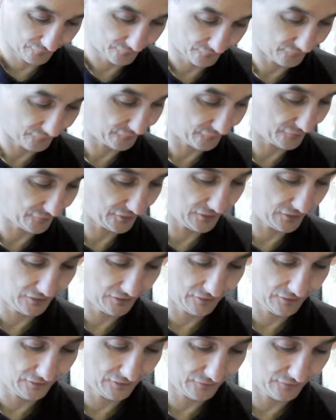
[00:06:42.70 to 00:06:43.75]

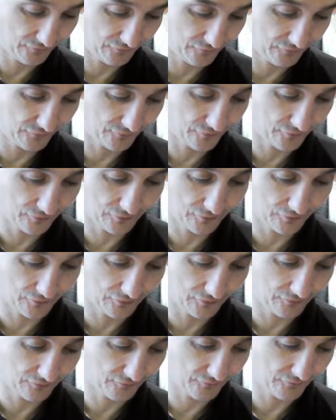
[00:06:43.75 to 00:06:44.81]
three four
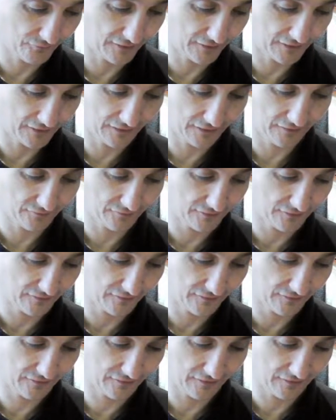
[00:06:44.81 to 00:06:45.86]
five
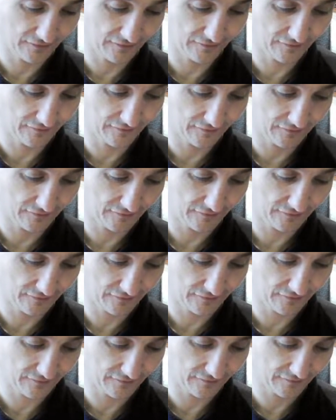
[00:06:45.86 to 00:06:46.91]
six
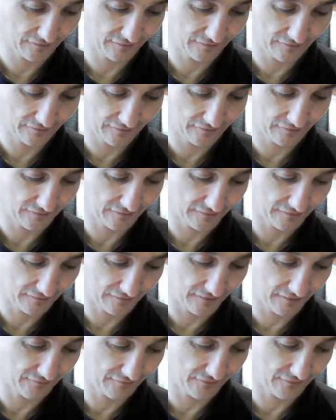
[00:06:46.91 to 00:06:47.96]

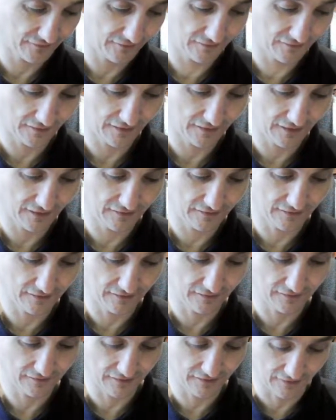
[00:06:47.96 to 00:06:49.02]
seven eight
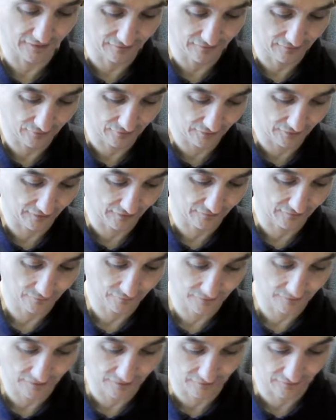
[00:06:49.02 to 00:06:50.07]
nine ten okay so
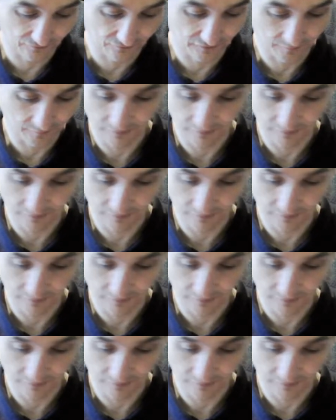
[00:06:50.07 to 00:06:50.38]
ten of them